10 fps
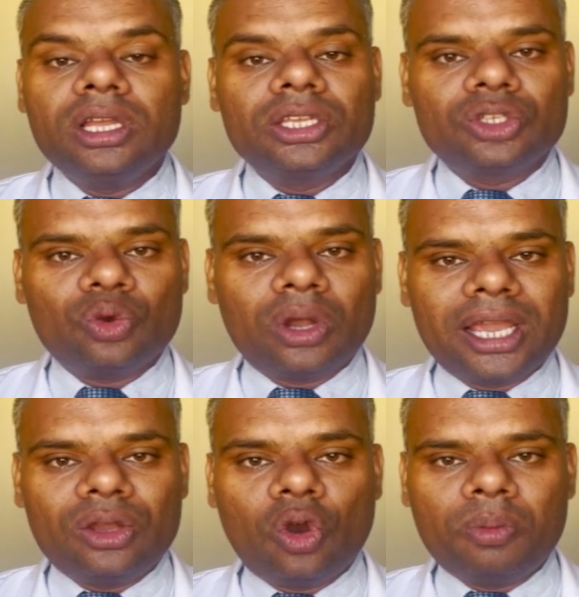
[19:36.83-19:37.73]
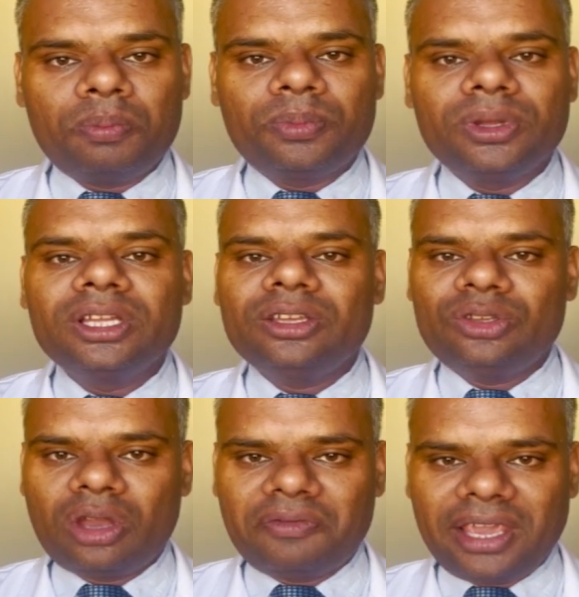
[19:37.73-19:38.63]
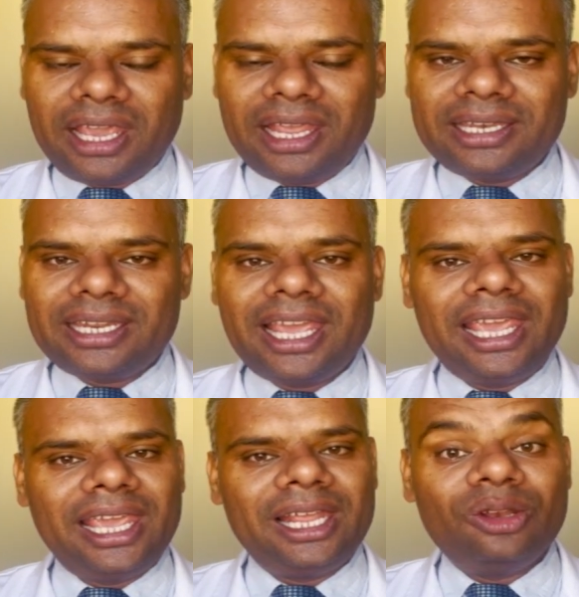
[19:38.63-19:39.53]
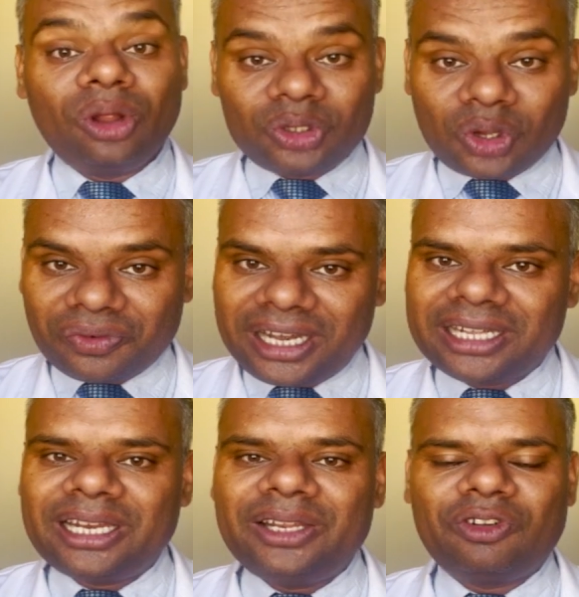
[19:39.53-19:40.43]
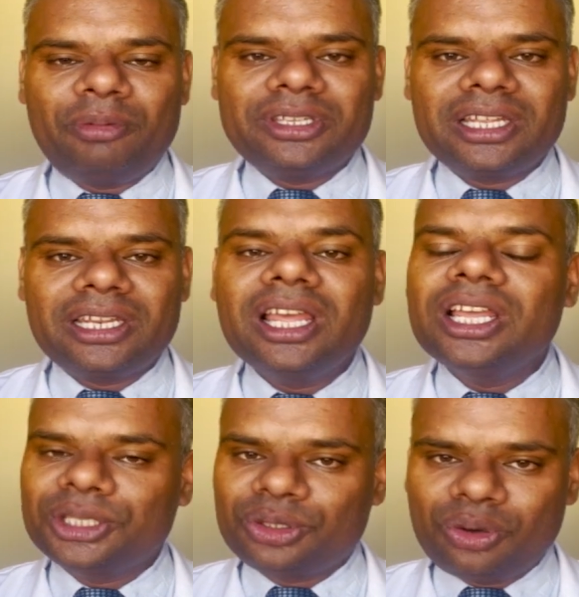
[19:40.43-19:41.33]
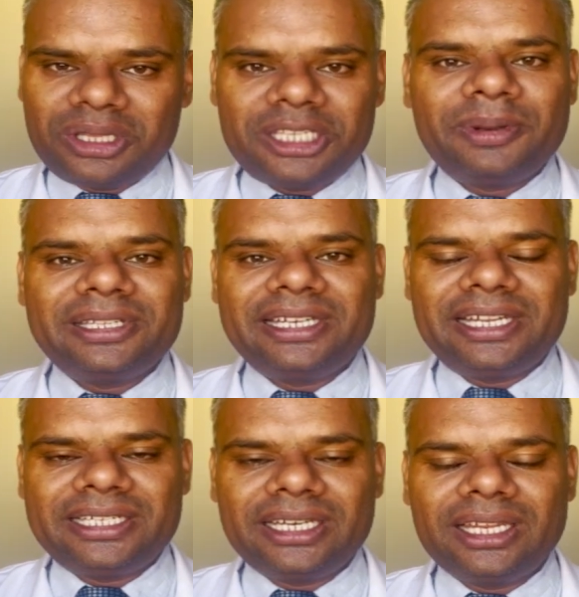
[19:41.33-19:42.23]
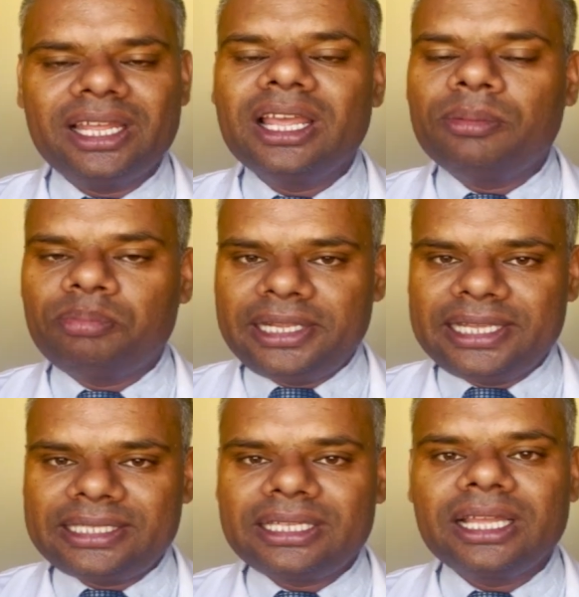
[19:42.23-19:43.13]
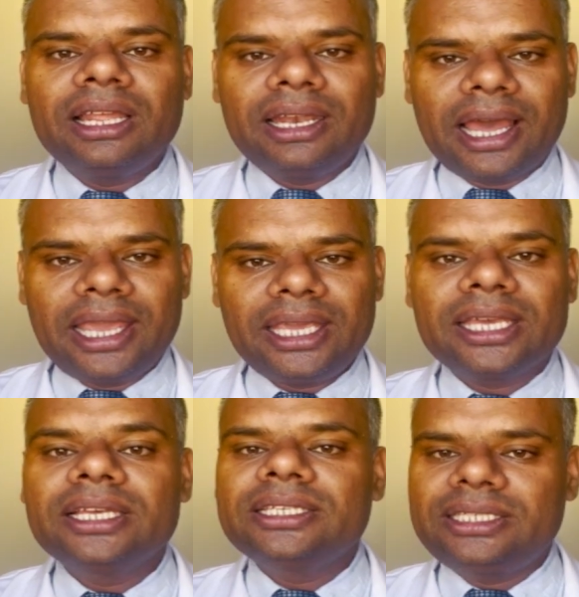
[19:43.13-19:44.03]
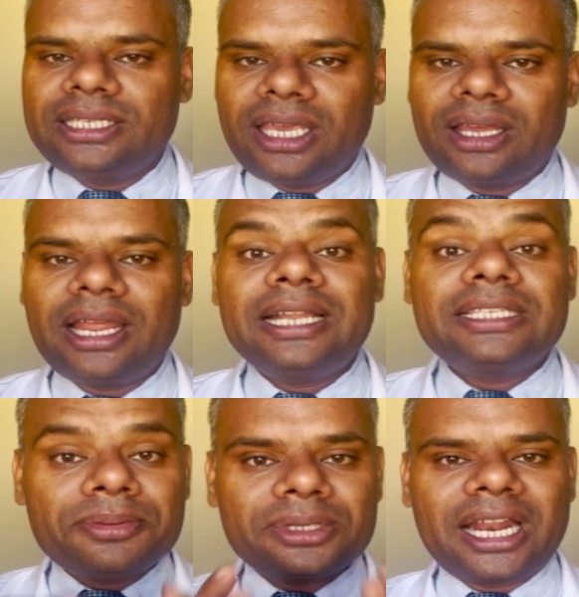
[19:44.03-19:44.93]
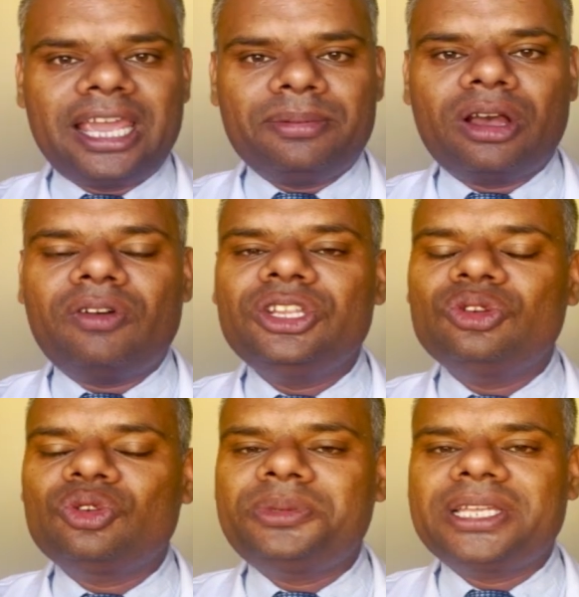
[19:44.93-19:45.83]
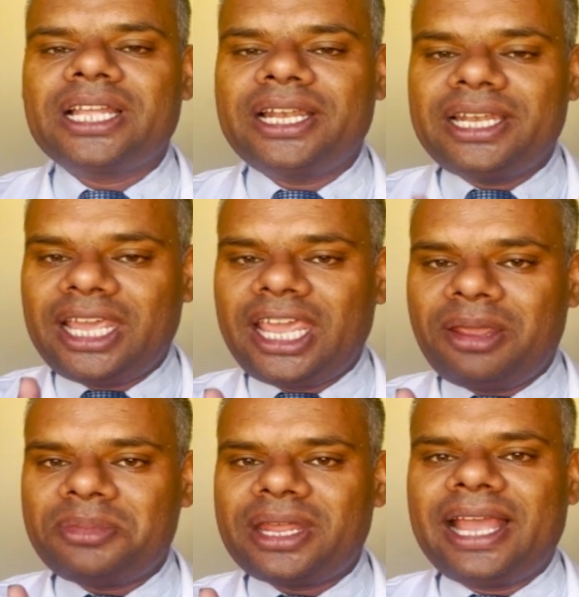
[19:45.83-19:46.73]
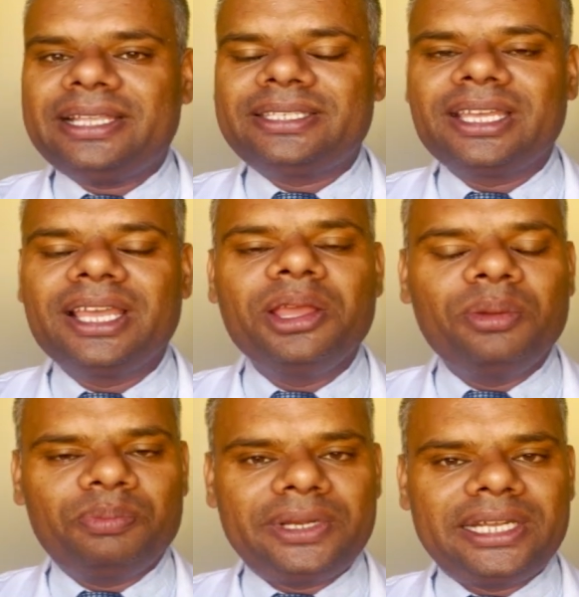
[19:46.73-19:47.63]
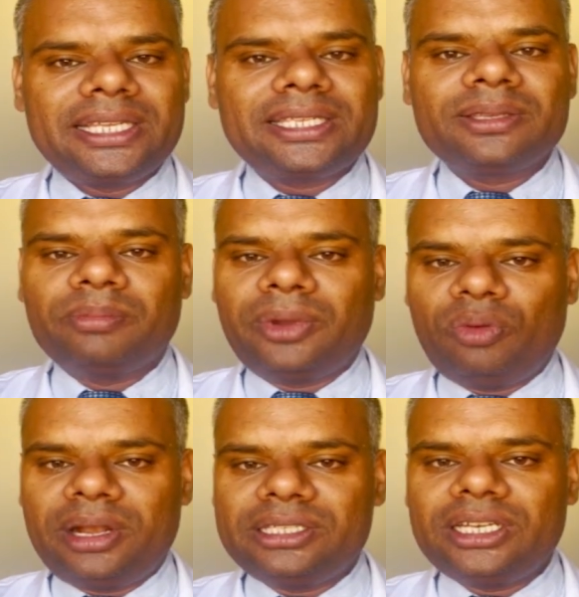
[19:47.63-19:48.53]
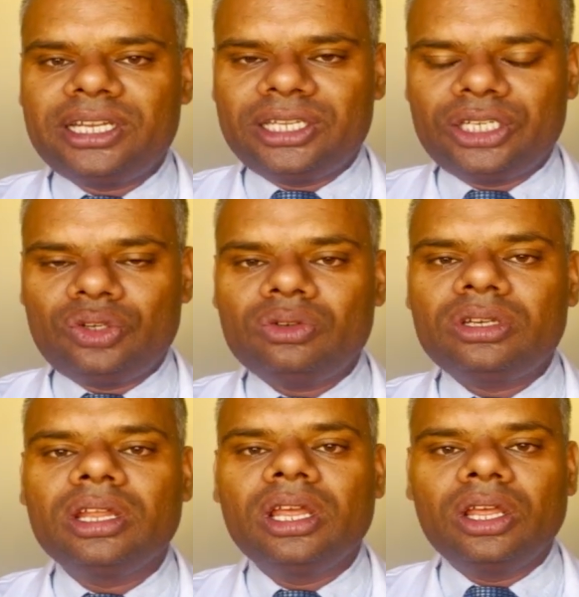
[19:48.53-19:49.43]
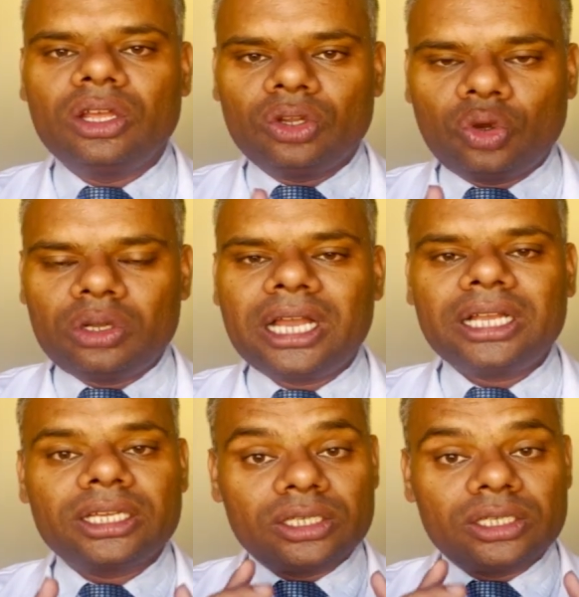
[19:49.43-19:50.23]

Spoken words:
So I hope you have gained a lot of clinical information through this presentation. Please like, share and subscribe our YouTube channel named as British Biomedicine Institute. Good luck,